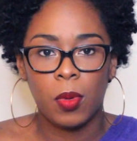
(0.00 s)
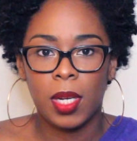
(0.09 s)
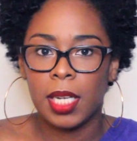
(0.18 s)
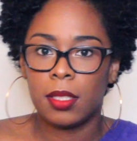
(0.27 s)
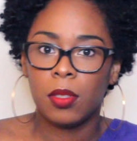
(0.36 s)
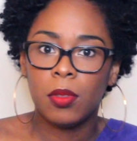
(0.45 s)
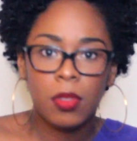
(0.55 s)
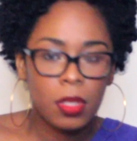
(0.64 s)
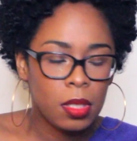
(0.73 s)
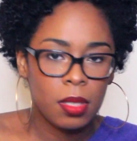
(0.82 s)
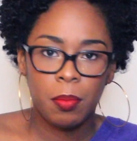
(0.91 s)
Will I
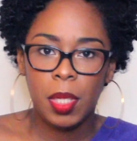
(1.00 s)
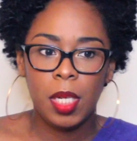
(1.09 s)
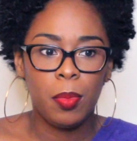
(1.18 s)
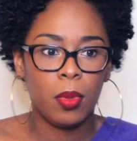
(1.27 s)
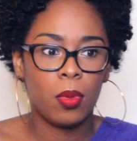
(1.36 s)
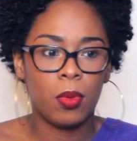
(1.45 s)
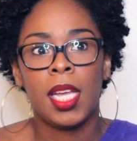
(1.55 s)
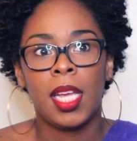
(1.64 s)
lose people?